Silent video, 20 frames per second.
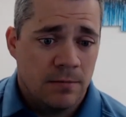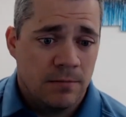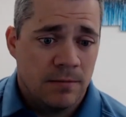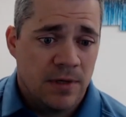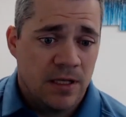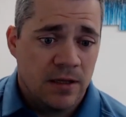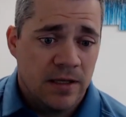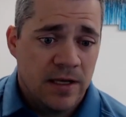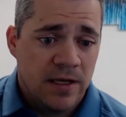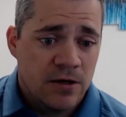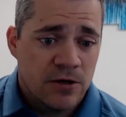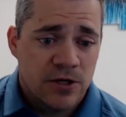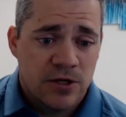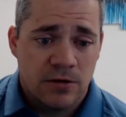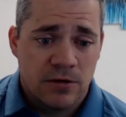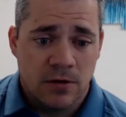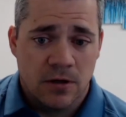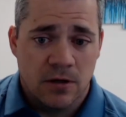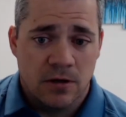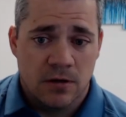in
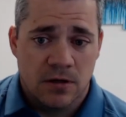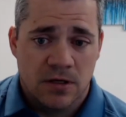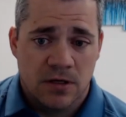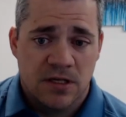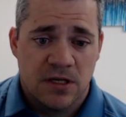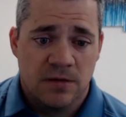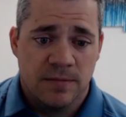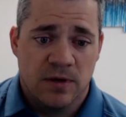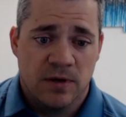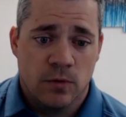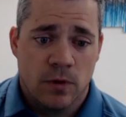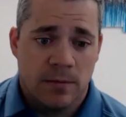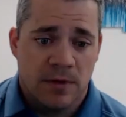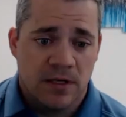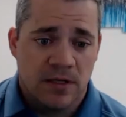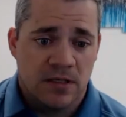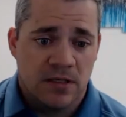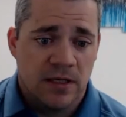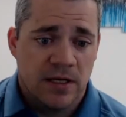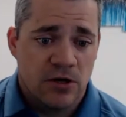leadership,
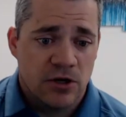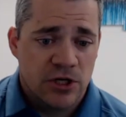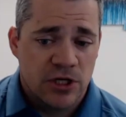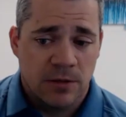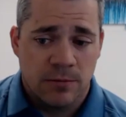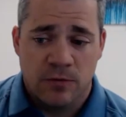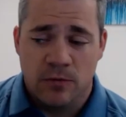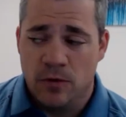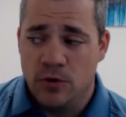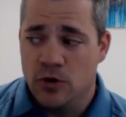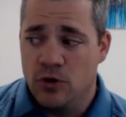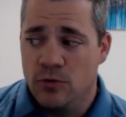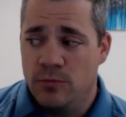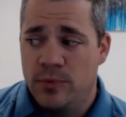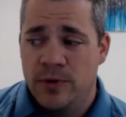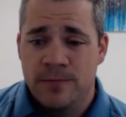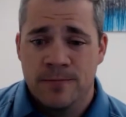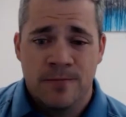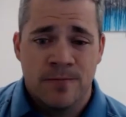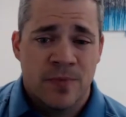women's leadership group,
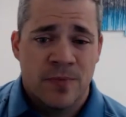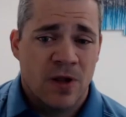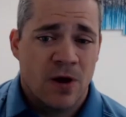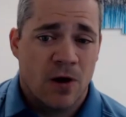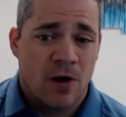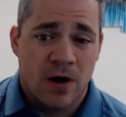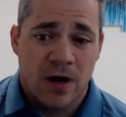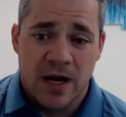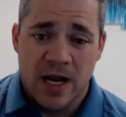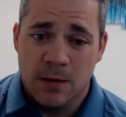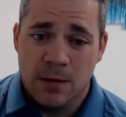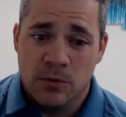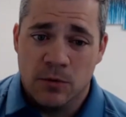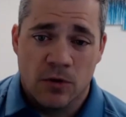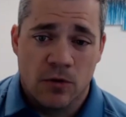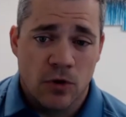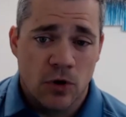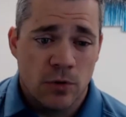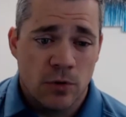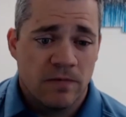our enable
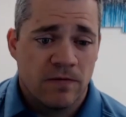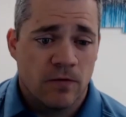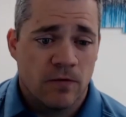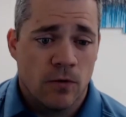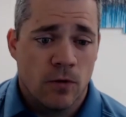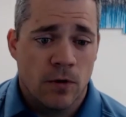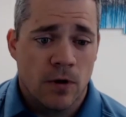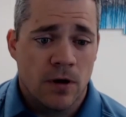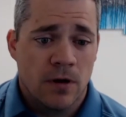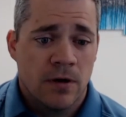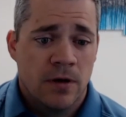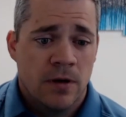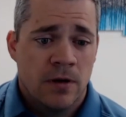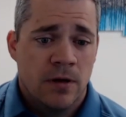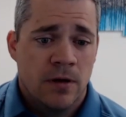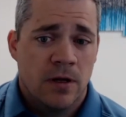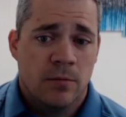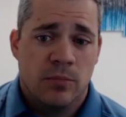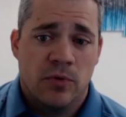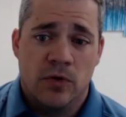group for
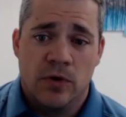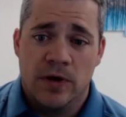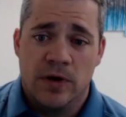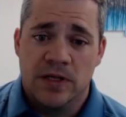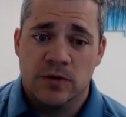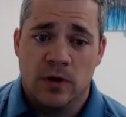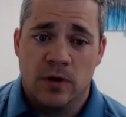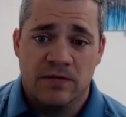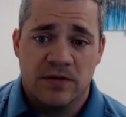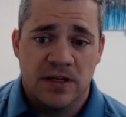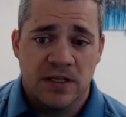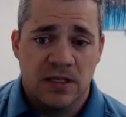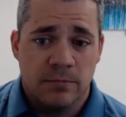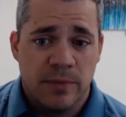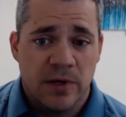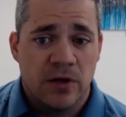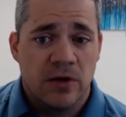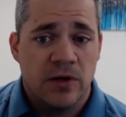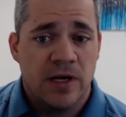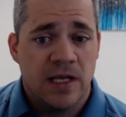employees who have
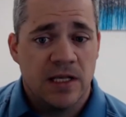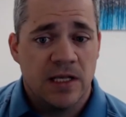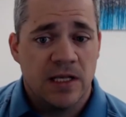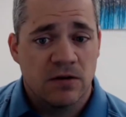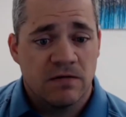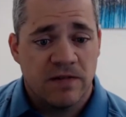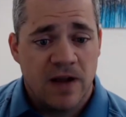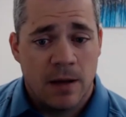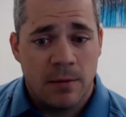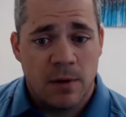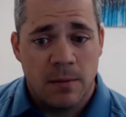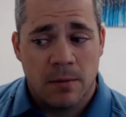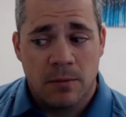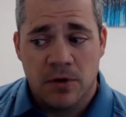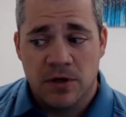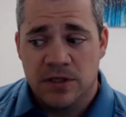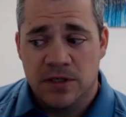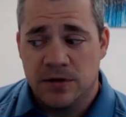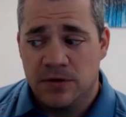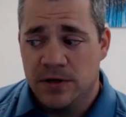disabilities or family
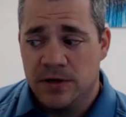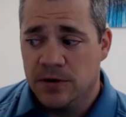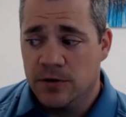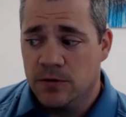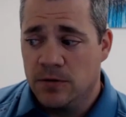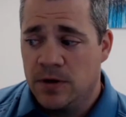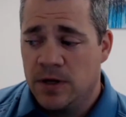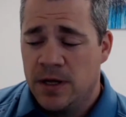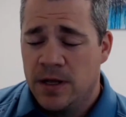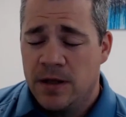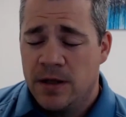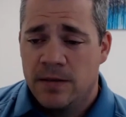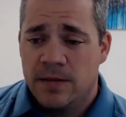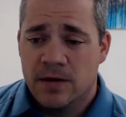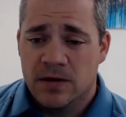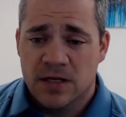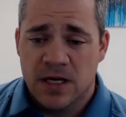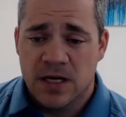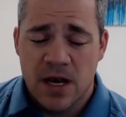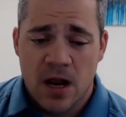members who do.
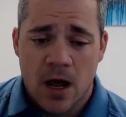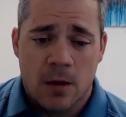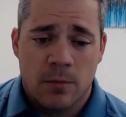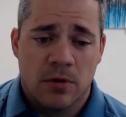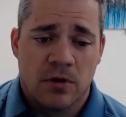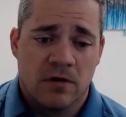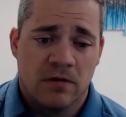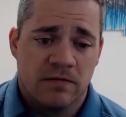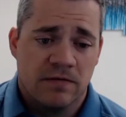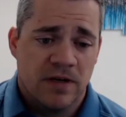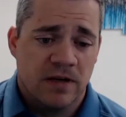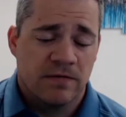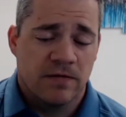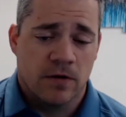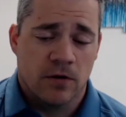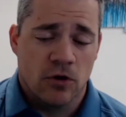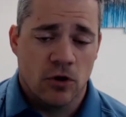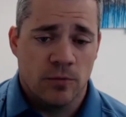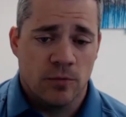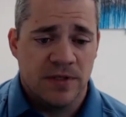There's a number of
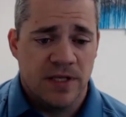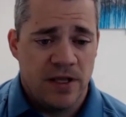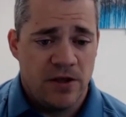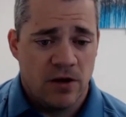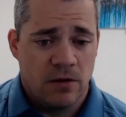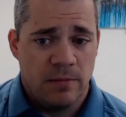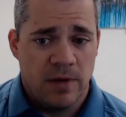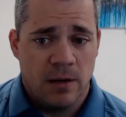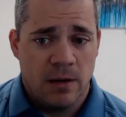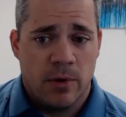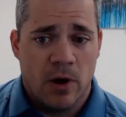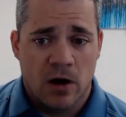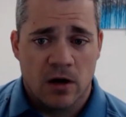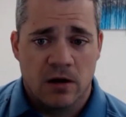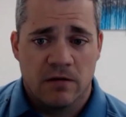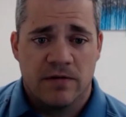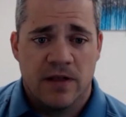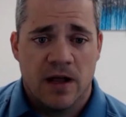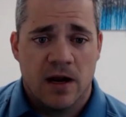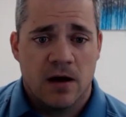different groups that you can be a part
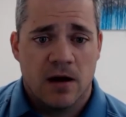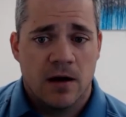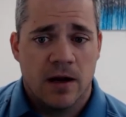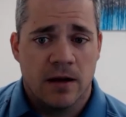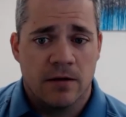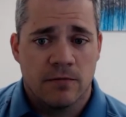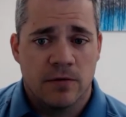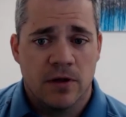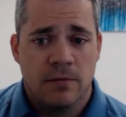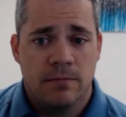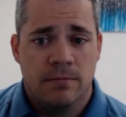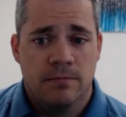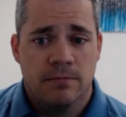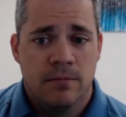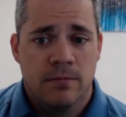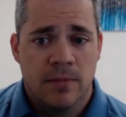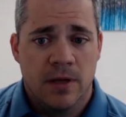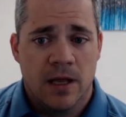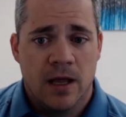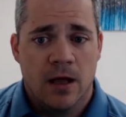of there and really
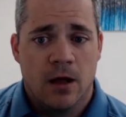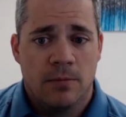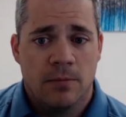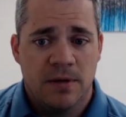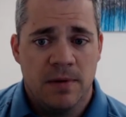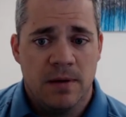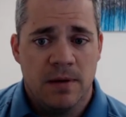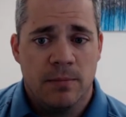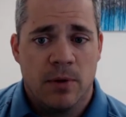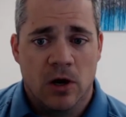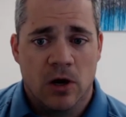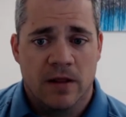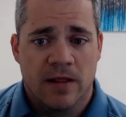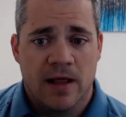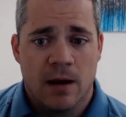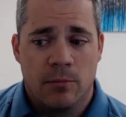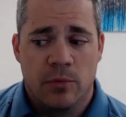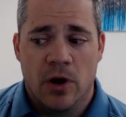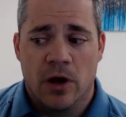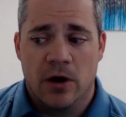help to be part of
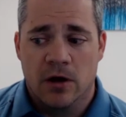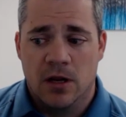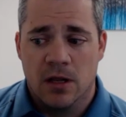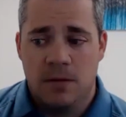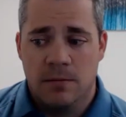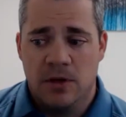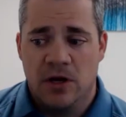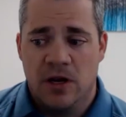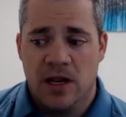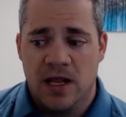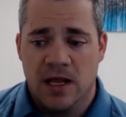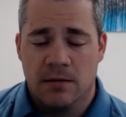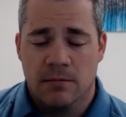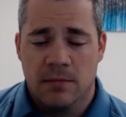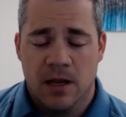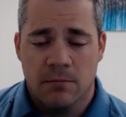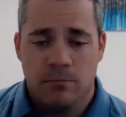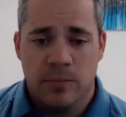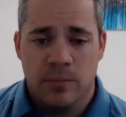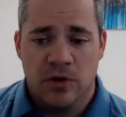that broader community
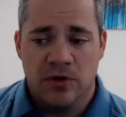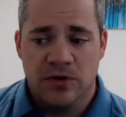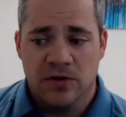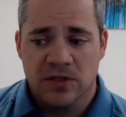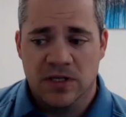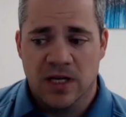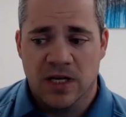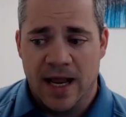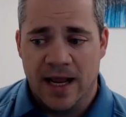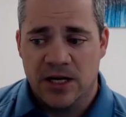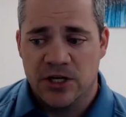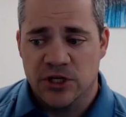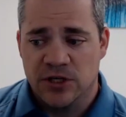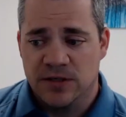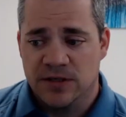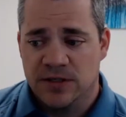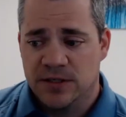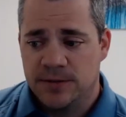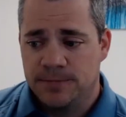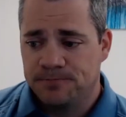and build those
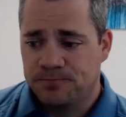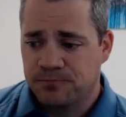connections.